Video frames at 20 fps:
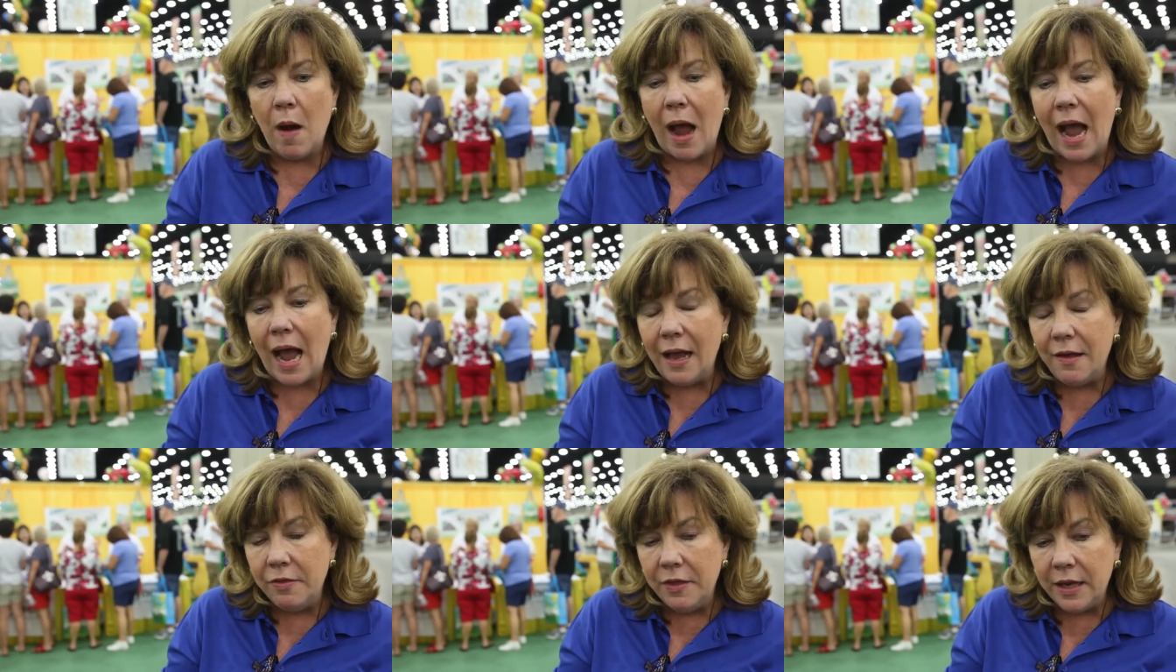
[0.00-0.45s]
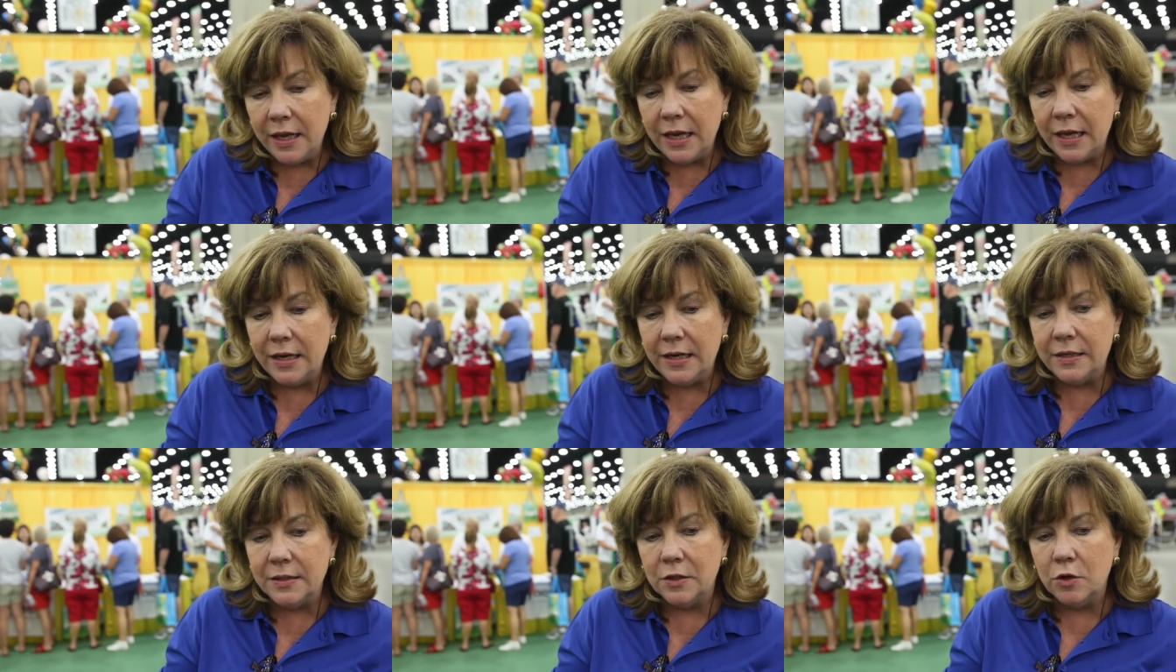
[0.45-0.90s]
I think it
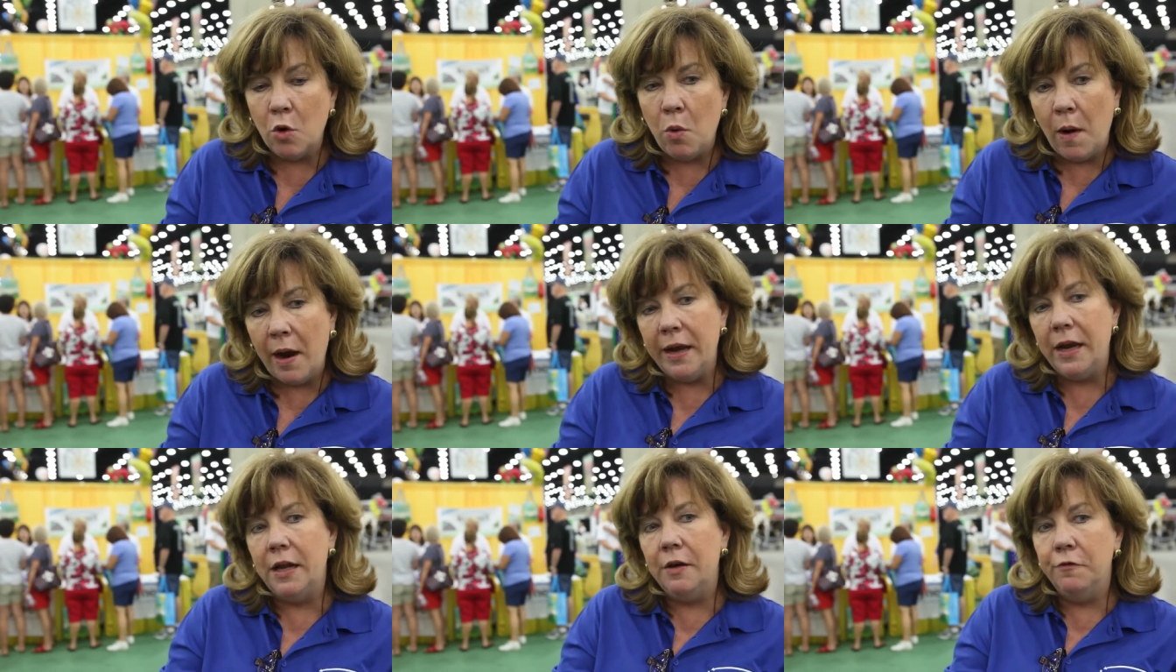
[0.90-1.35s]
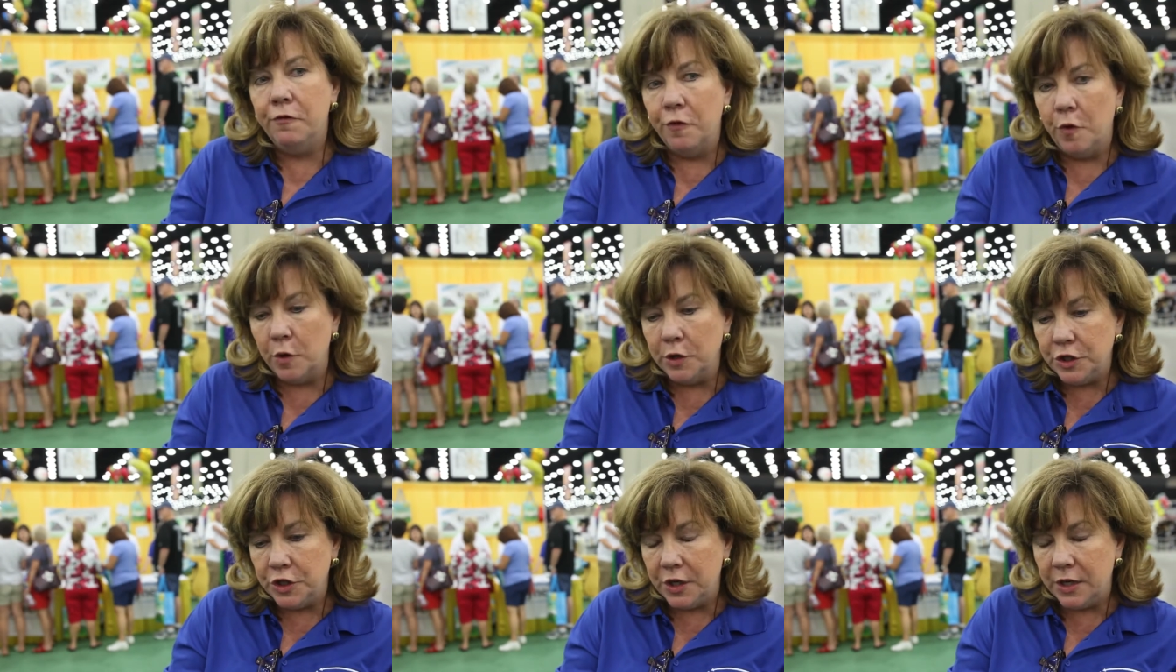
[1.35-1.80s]
is quite
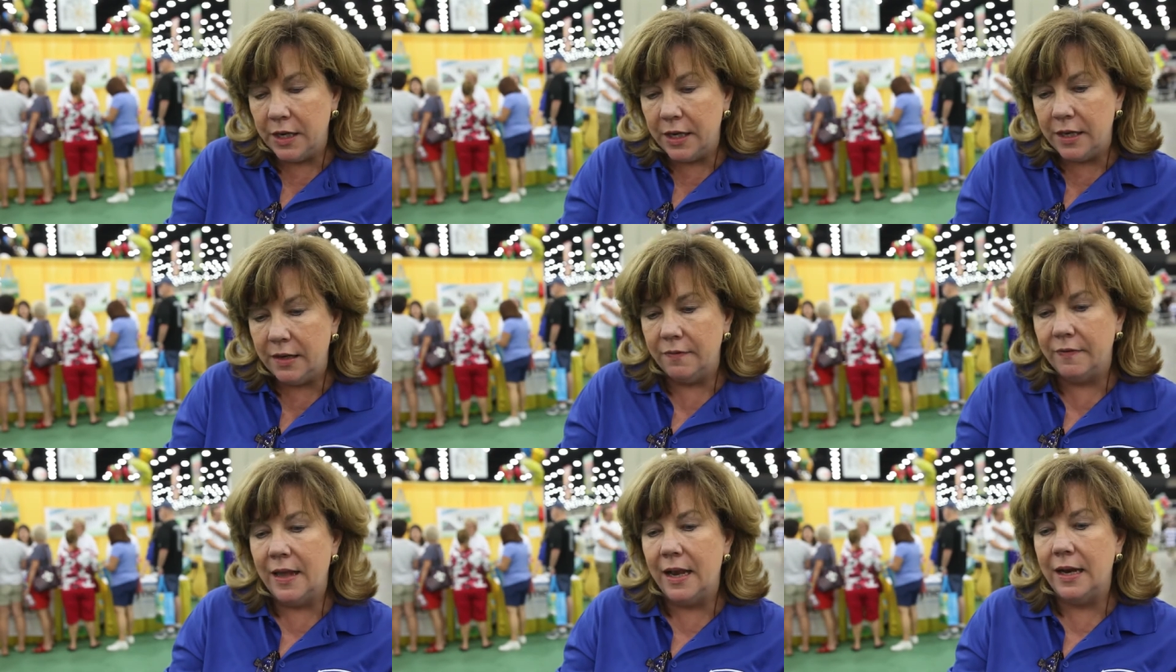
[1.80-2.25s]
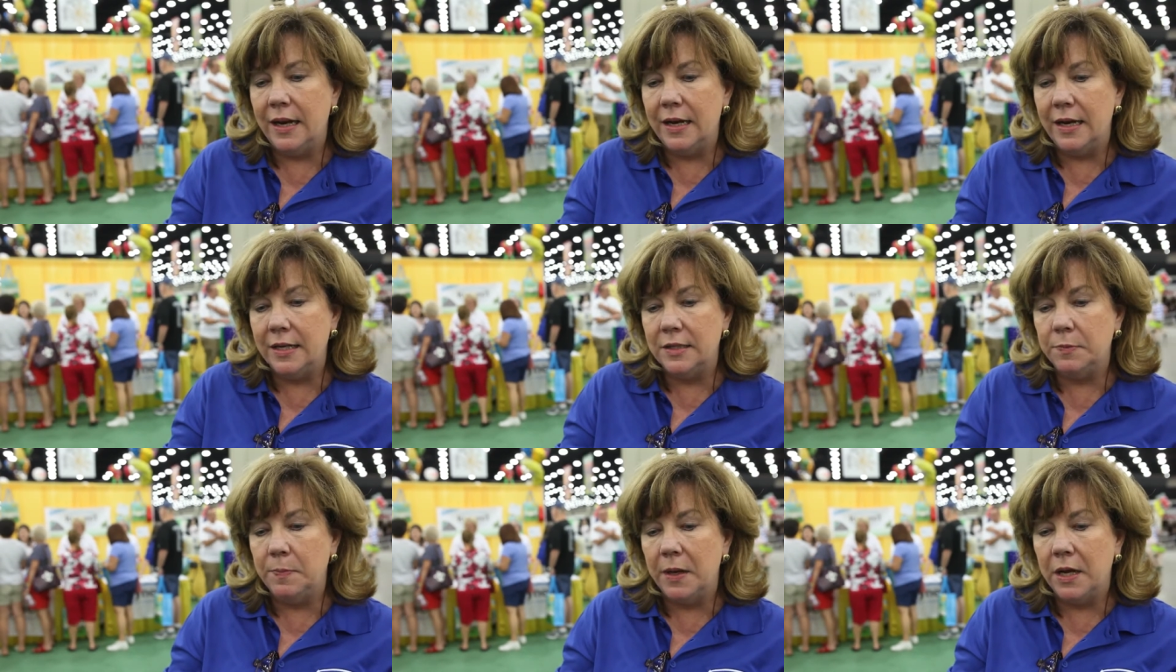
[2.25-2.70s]
unfortunate that it
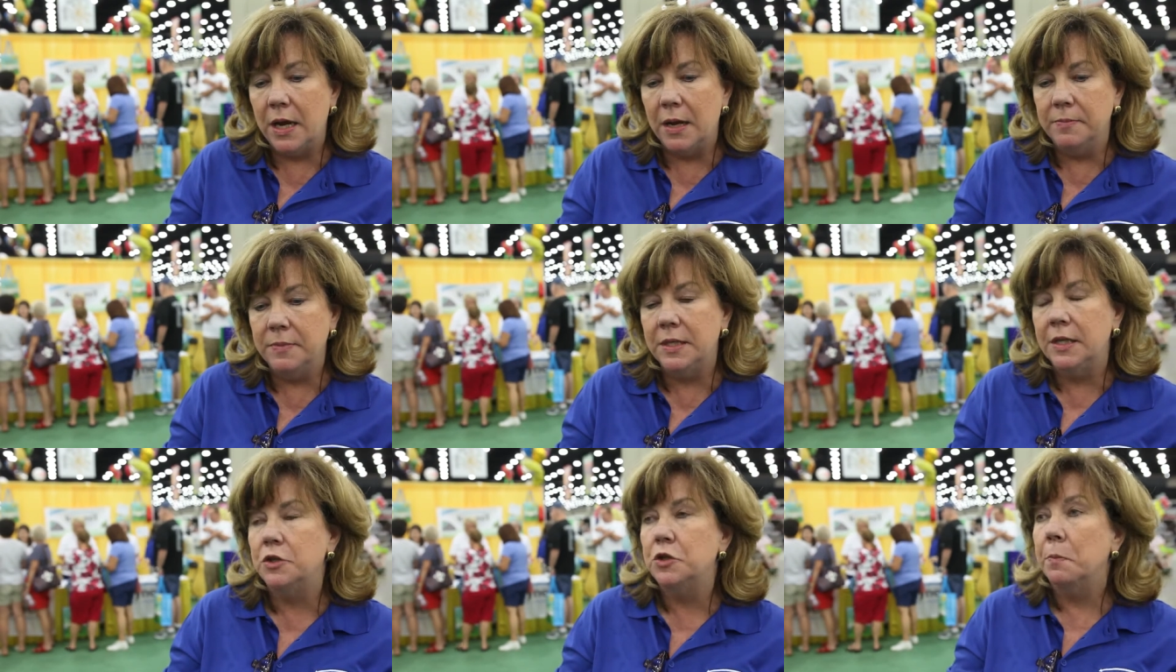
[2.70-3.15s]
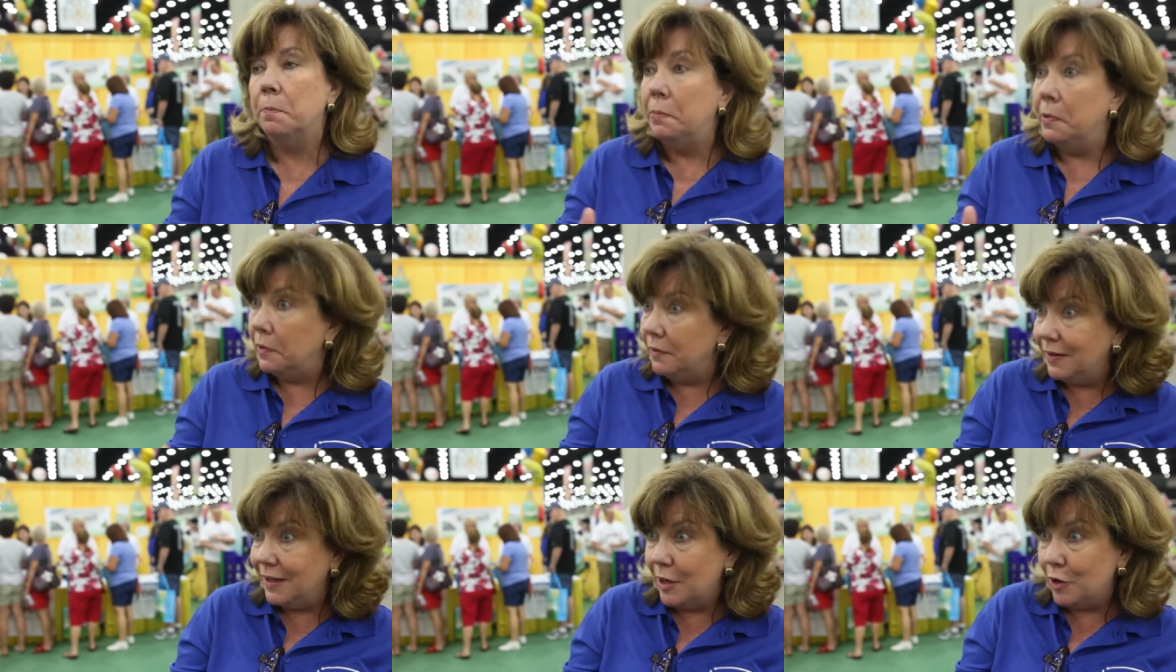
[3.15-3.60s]
has become such a
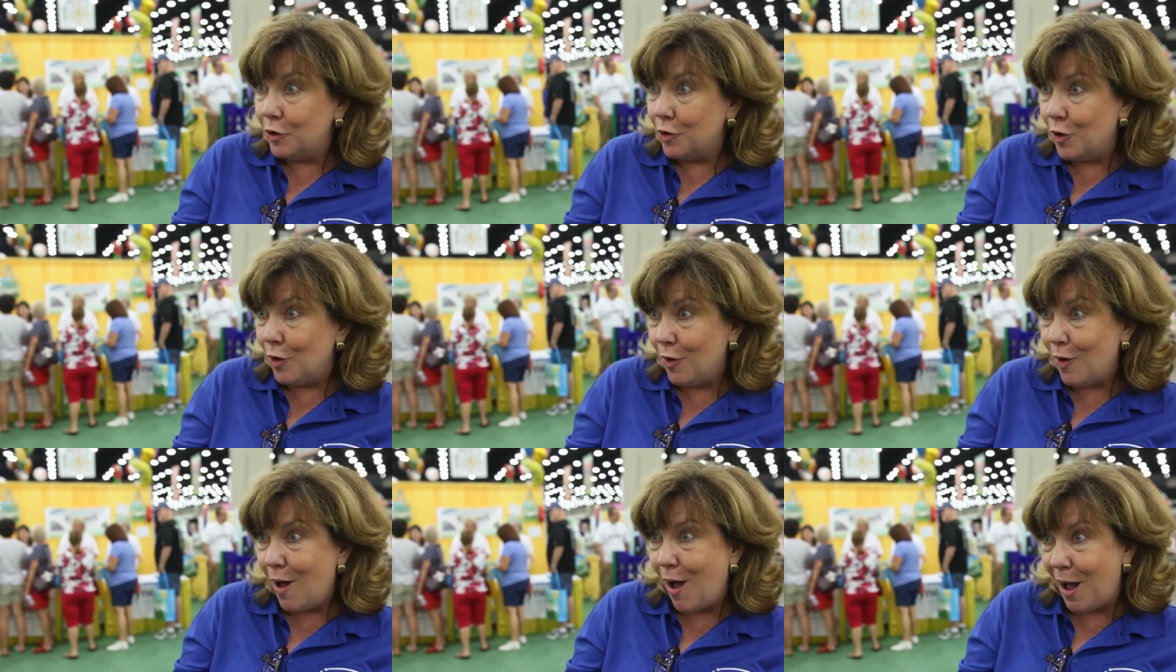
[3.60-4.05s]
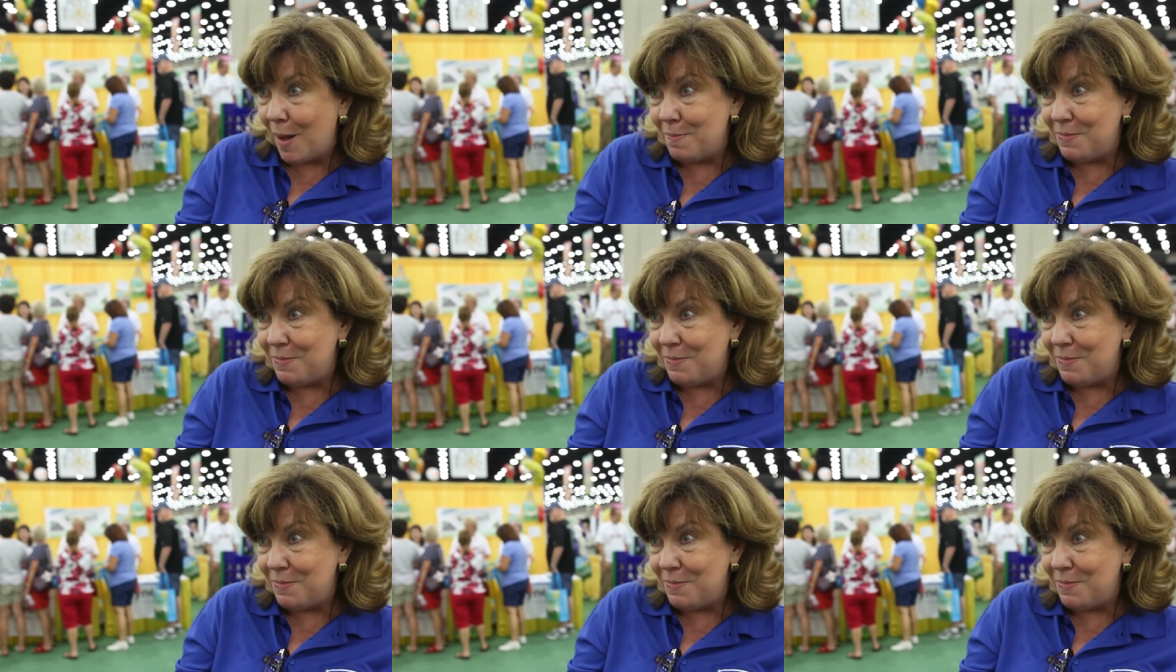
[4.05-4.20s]
political hot